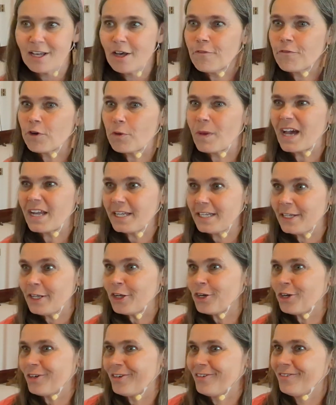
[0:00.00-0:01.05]
for about a
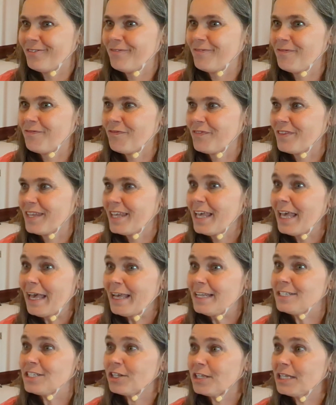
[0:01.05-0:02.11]
year,
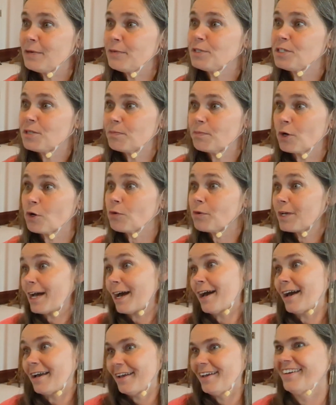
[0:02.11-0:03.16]
until he was the broke
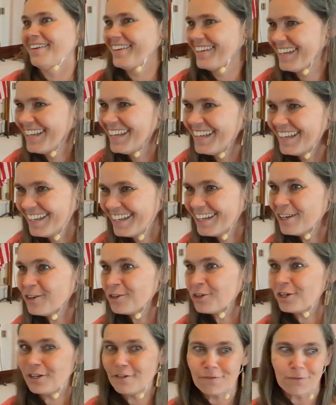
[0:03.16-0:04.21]
guy who
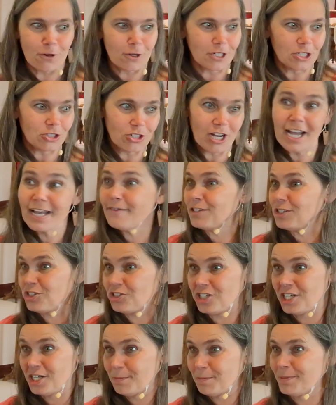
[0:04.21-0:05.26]
couldn't afford to drive his
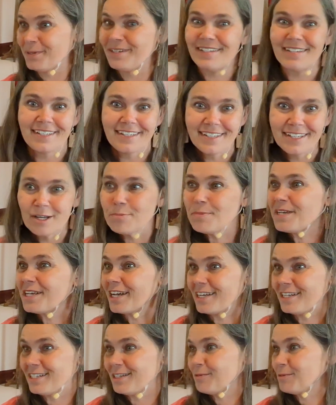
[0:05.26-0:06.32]
Jeep
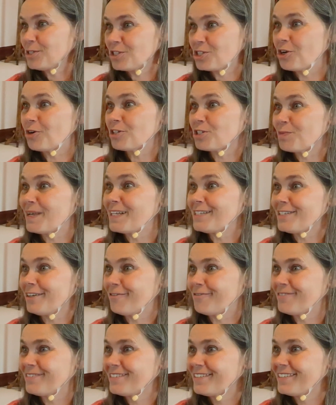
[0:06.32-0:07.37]
because it was so expensive.
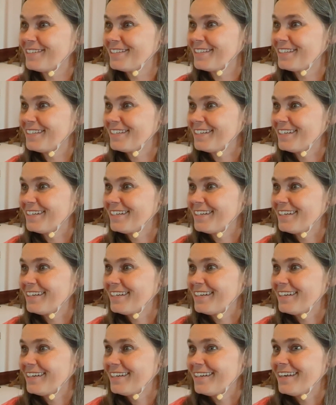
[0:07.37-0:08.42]

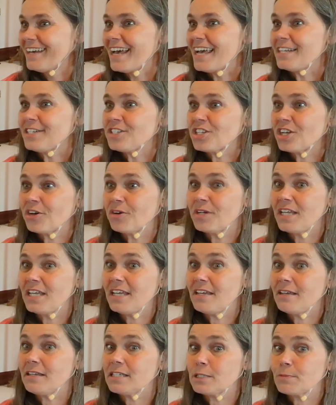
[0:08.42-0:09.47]
And so
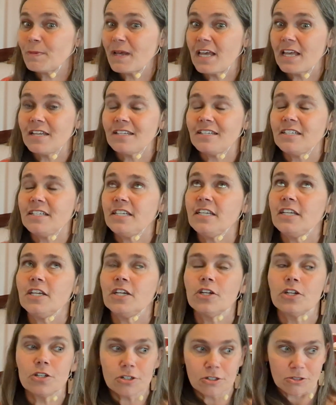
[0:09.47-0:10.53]
he spent
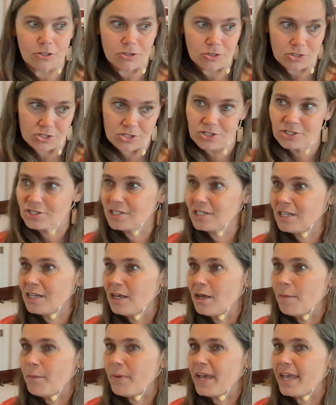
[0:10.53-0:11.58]
years
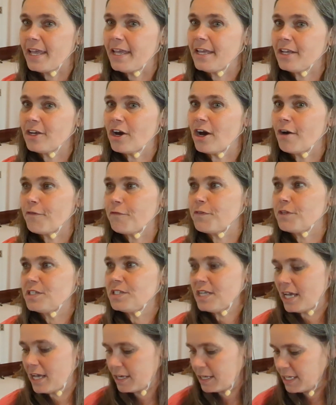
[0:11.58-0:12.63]
paying off the
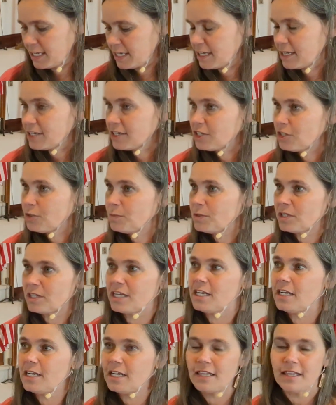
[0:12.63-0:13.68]
debt he
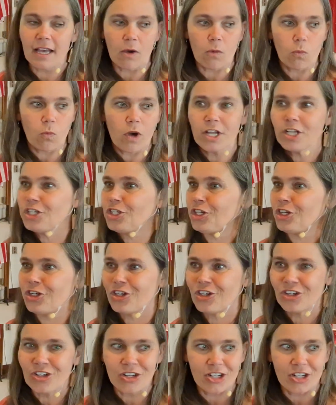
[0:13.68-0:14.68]
accumulated in that 1 year.